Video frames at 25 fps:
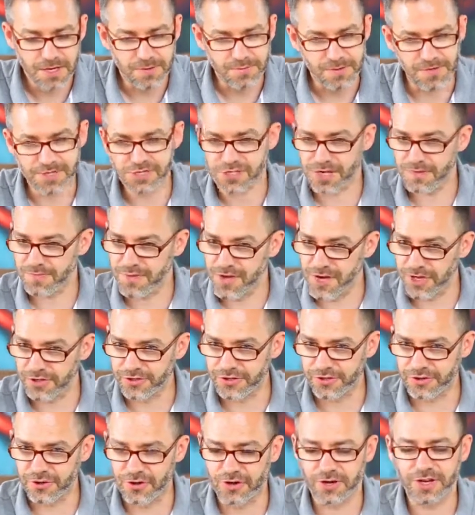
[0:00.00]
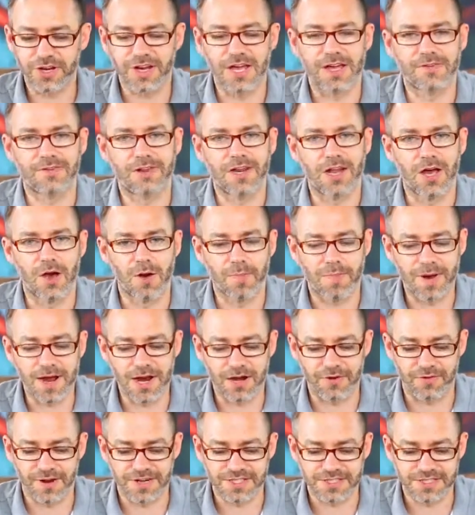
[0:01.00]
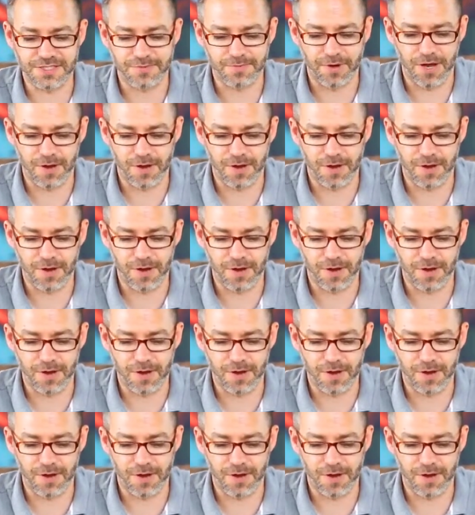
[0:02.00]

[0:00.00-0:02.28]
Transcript: Because I'm the underdog and have a lower power rating than